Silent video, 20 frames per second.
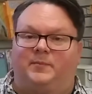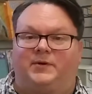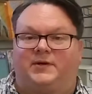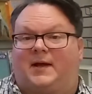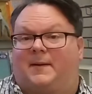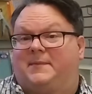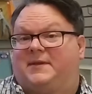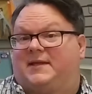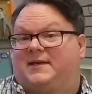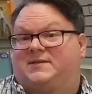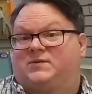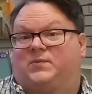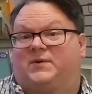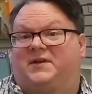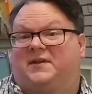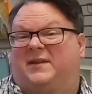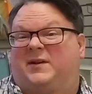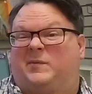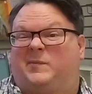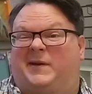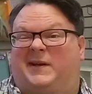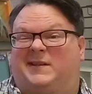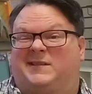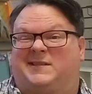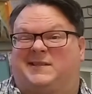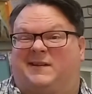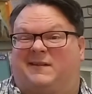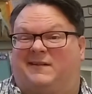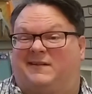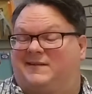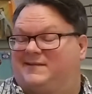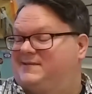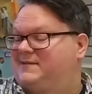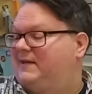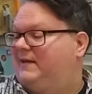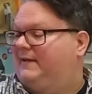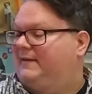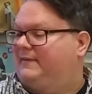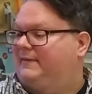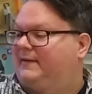I mean, that's one of their best eras,
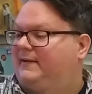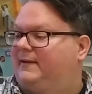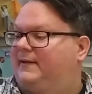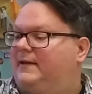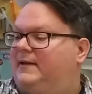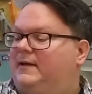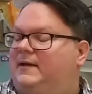I think.